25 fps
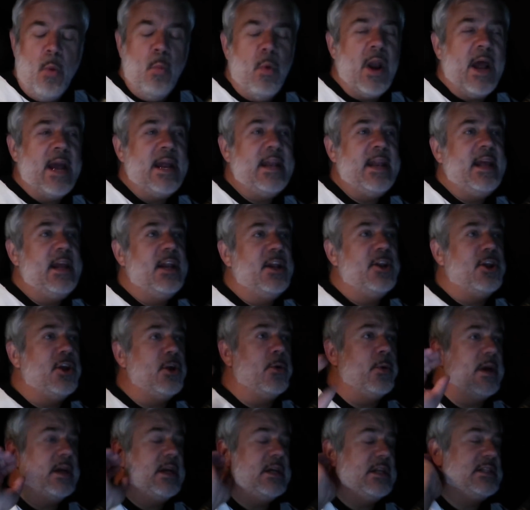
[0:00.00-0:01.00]
What I need to
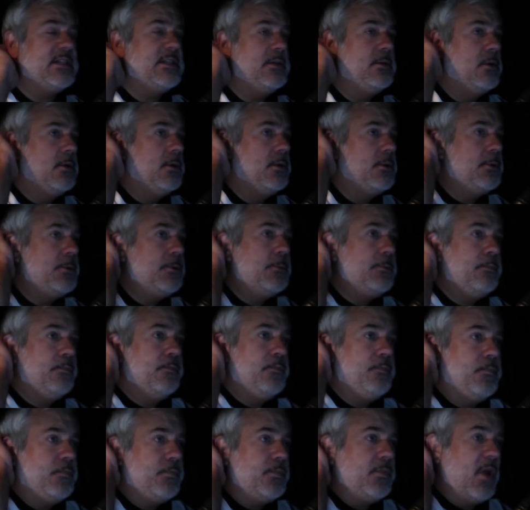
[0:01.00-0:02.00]
do is,
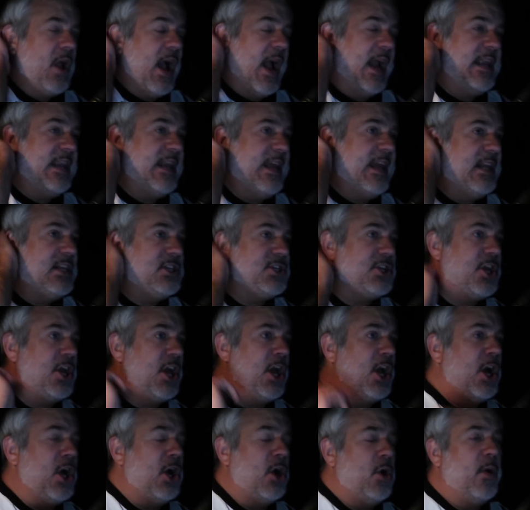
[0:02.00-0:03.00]
I need to
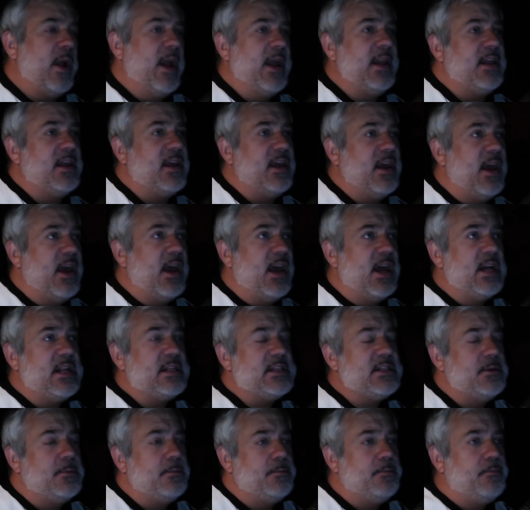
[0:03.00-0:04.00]
go and
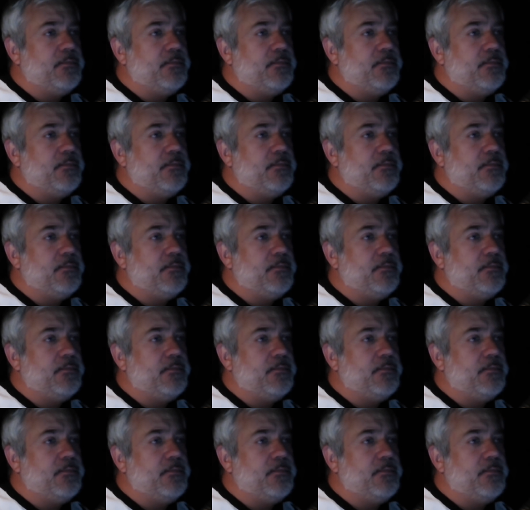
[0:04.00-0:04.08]
get